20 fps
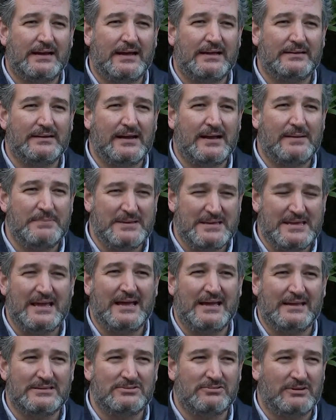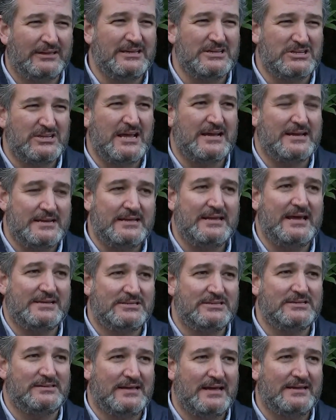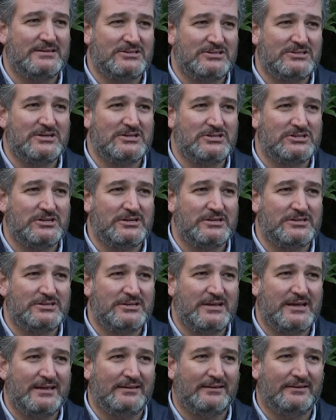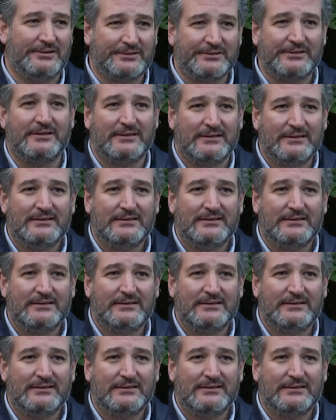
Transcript: I, I began really second guessing that decision and saying, look,